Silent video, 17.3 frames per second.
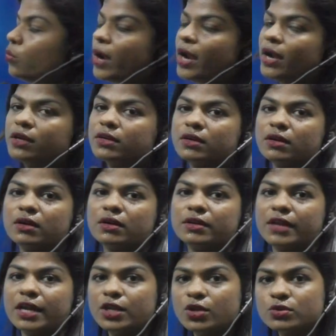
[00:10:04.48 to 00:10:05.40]

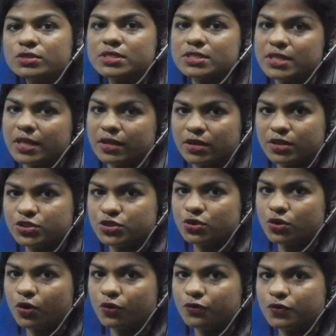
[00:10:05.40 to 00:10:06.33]
where reduced
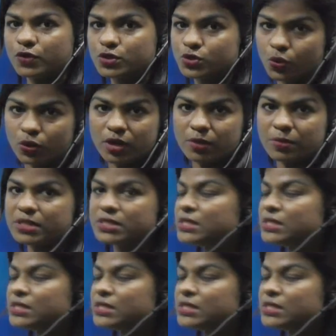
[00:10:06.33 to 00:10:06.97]
secretion of sodium is